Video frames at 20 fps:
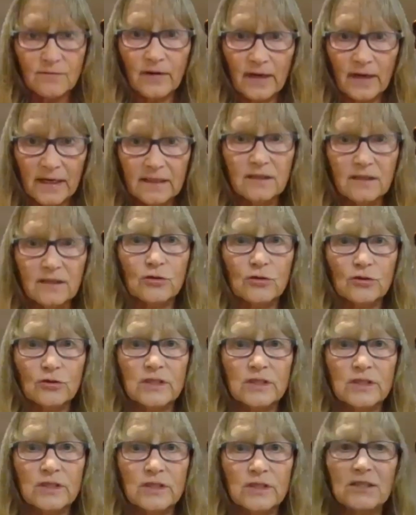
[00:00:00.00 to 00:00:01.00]
invited her
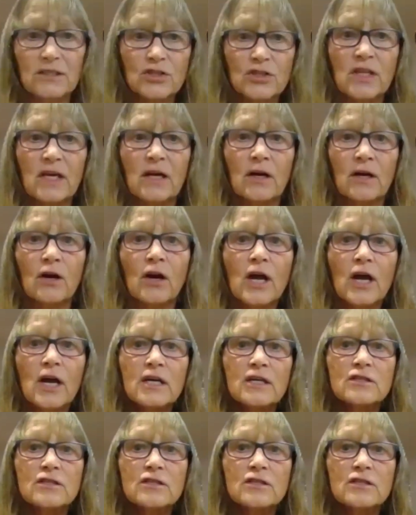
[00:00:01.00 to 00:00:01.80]
to teach there.